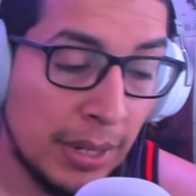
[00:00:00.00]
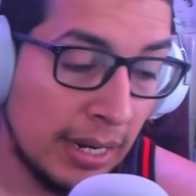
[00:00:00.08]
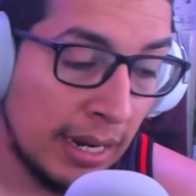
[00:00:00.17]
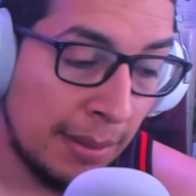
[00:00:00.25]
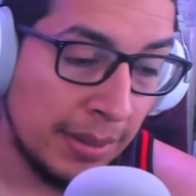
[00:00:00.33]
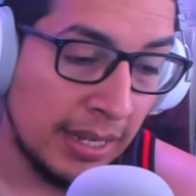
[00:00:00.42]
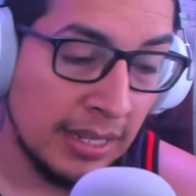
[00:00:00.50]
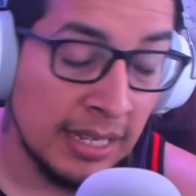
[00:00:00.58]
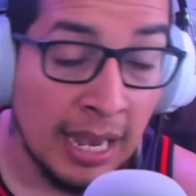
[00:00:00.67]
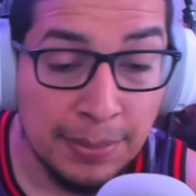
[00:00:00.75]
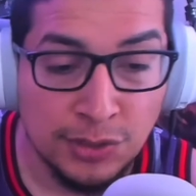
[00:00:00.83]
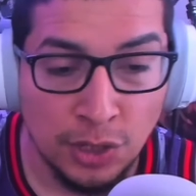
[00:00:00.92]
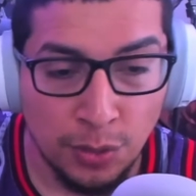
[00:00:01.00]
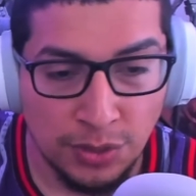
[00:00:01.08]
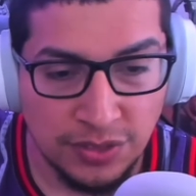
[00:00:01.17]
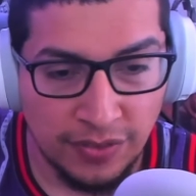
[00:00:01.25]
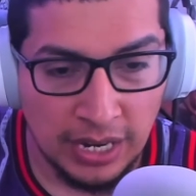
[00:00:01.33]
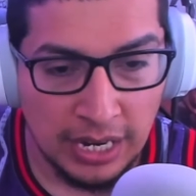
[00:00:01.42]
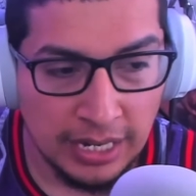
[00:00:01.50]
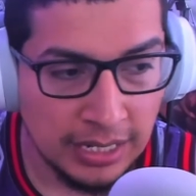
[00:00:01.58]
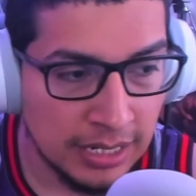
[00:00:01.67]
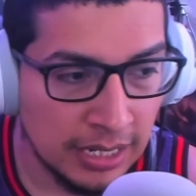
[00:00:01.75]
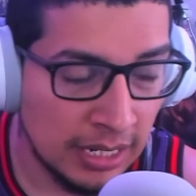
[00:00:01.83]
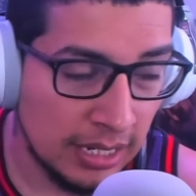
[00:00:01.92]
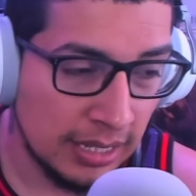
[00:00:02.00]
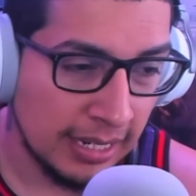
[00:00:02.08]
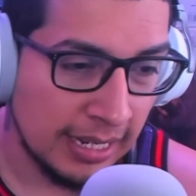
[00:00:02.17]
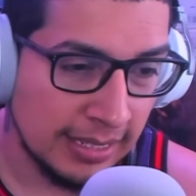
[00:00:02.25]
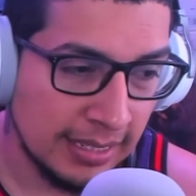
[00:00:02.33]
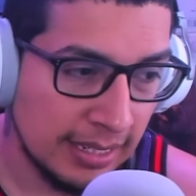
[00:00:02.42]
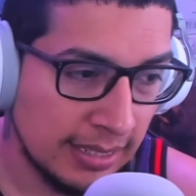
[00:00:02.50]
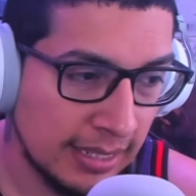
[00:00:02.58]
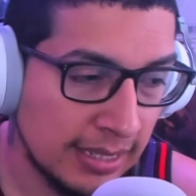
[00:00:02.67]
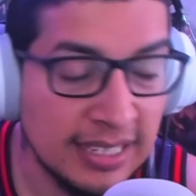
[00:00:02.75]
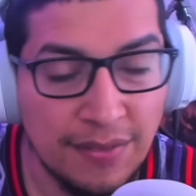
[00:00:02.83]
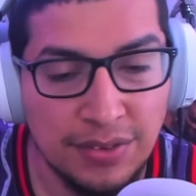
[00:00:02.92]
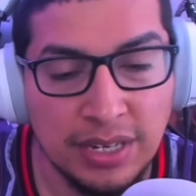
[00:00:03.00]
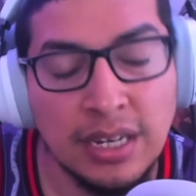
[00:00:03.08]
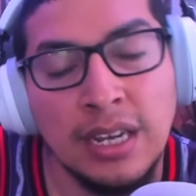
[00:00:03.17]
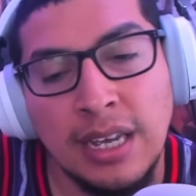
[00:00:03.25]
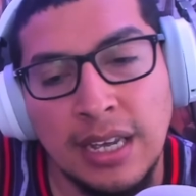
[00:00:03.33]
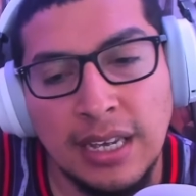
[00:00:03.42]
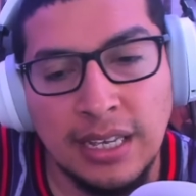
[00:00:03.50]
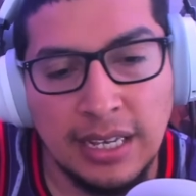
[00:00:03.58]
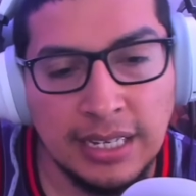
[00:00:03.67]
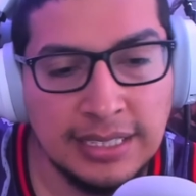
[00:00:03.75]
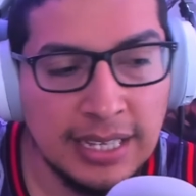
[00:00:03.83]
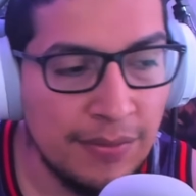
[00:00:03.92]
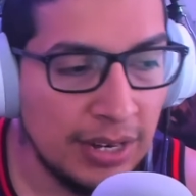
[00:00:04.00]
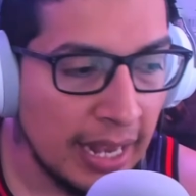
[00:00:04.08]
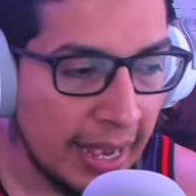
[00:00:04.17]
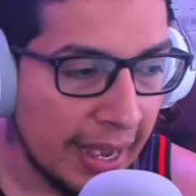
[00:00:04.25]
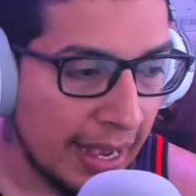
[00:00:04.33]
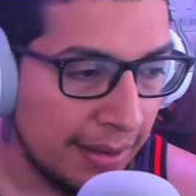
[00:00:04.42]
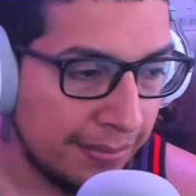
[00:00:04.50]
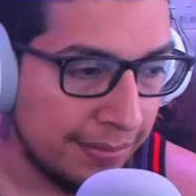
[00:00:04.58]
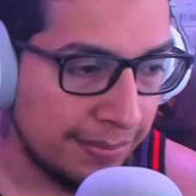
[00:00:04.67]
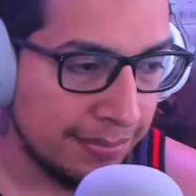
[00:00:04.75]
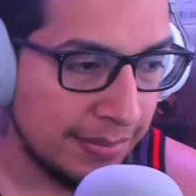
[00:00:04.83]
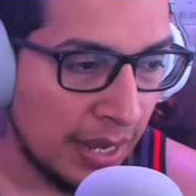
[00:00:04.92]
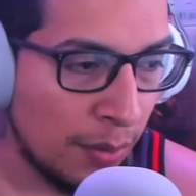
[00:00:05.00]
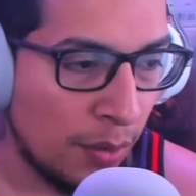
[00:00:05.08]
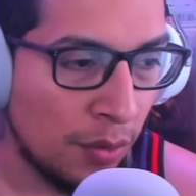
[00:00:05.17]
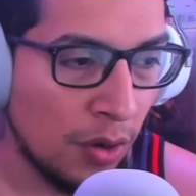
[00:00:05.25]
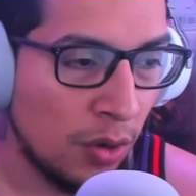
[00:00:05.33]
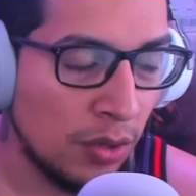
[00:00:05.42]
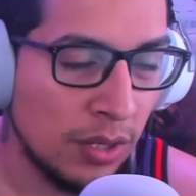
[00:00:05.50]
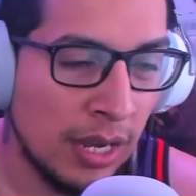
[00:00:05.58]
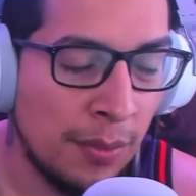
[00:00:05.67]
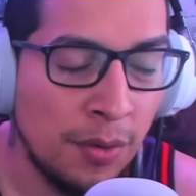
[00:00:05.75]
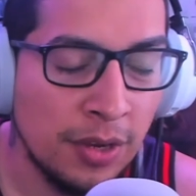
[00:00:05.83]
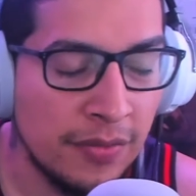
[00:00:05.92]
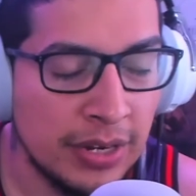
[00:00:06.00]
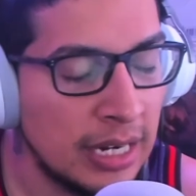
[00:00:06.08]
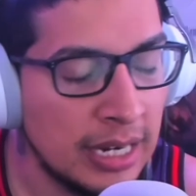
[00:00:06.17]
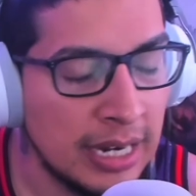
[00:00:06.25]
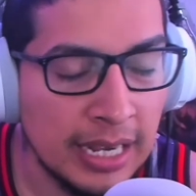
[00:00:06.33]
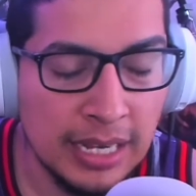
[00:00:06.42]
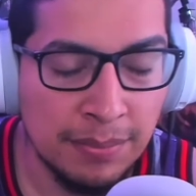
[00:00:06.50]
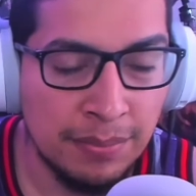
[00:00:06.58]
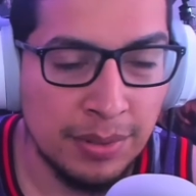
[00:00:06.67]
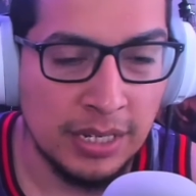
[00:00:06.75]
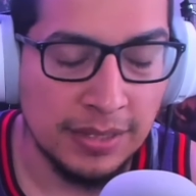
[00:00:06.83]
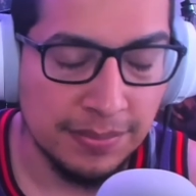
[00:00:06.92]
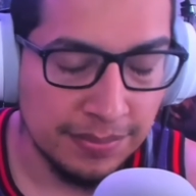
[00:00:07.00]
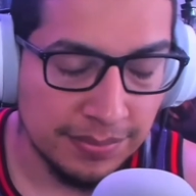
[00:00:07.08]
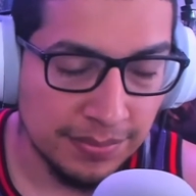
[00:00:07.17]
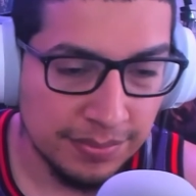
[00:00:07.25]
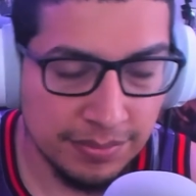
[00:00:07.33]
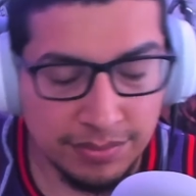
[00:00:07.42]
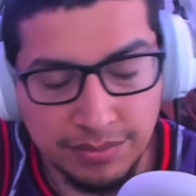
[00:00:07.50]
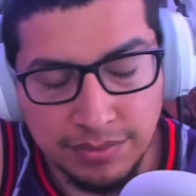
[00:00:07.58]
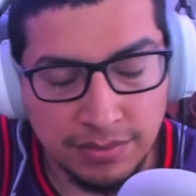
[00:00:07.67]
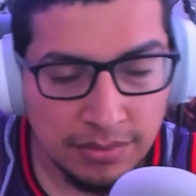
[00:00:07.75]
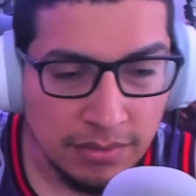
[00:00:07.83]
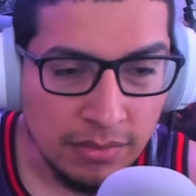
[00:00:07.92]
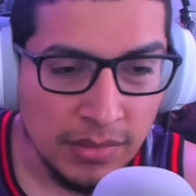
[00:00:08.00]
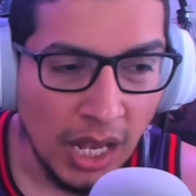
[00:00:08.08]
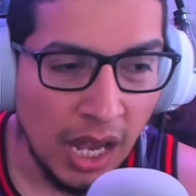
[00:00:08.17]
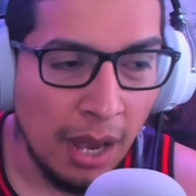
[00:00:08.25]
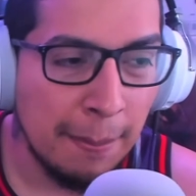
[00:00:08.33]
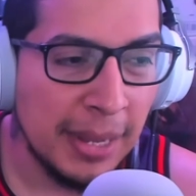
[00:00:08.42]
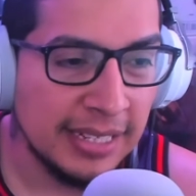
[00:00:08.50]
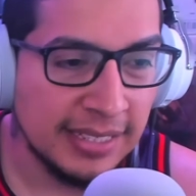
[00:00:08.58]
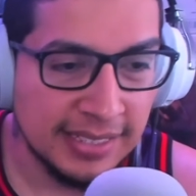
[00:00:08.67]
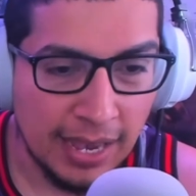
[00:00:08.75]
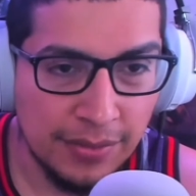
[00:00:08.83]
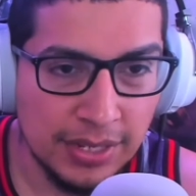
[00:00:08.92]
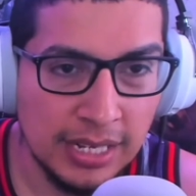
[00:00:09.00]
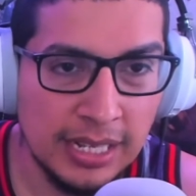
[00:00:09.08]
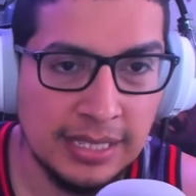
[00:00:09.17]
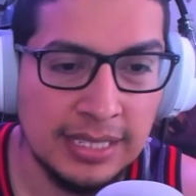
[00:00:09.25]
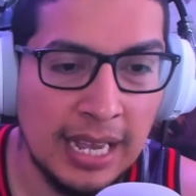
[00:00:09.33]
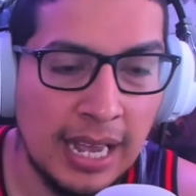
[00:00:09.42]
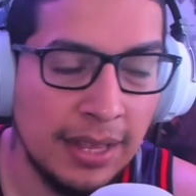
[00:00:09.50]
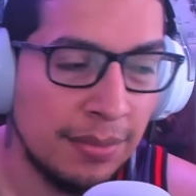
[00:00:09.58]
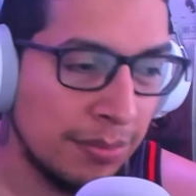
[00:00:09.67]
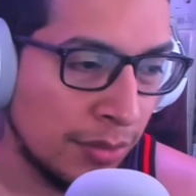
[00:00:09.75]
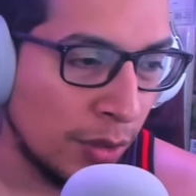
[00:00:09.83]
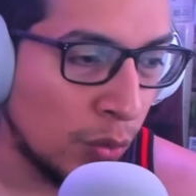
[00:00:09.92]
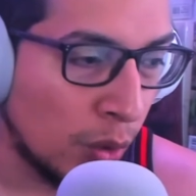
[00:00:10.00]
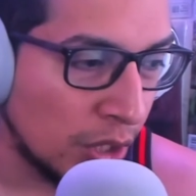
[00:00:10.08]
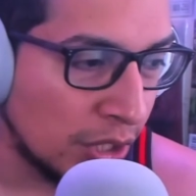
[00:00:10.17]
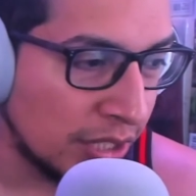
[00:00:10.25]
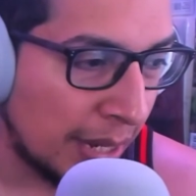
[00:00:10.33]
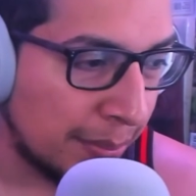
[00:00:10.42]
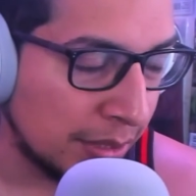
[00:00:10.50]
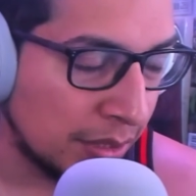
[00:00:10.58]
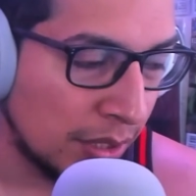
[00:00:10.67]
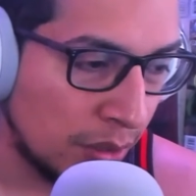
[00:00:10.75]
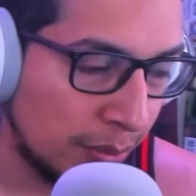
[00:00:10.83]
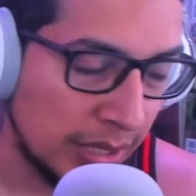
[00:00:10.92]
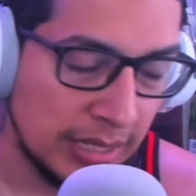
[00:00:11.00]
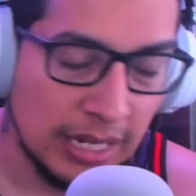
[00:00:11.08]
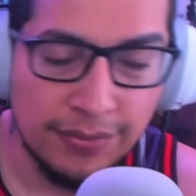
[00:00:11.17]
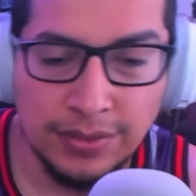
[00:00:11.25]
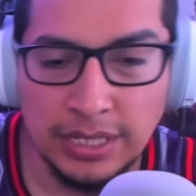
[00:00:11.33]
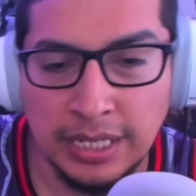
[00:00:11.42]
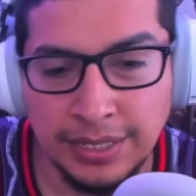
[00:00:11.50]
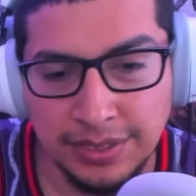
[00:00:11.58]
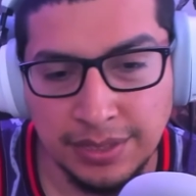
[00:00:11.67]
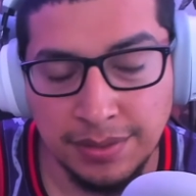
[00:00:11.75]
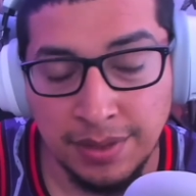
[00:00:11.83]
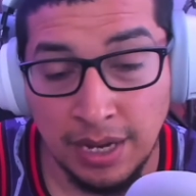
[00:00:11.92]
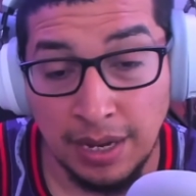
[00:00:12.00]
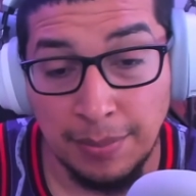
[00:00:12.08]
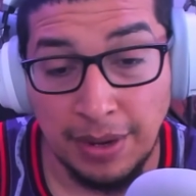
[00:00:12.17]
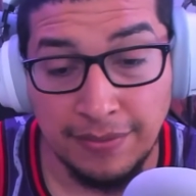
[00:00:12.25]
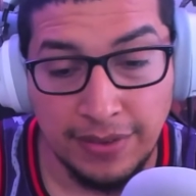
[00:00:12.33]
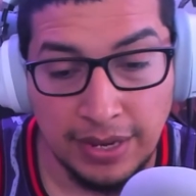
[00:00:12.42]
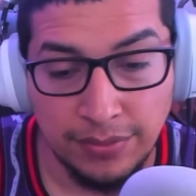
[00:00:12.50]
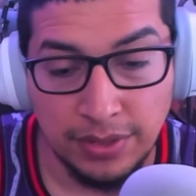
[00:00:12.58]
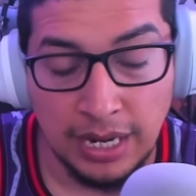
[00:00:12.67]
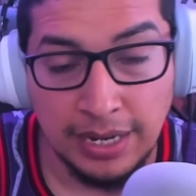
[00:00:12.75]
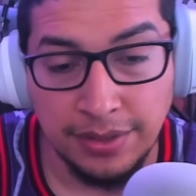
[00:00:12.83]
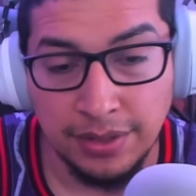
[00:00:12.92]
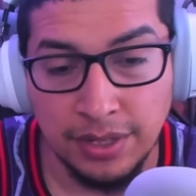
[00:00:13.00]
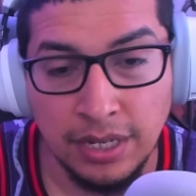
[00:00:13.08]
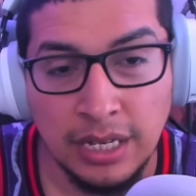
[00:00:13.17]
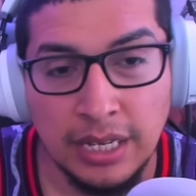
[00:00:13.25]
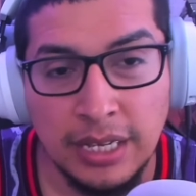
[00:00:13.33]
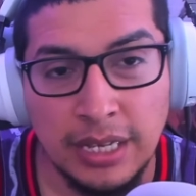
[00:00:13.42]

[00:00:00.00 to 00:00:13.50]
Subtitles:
But I mean, the episode was fine. Like I said, it's like a 7.5. I won't give it an 8, but a mid 7. It's not the worst episode, but it definitely isn't my favorite either.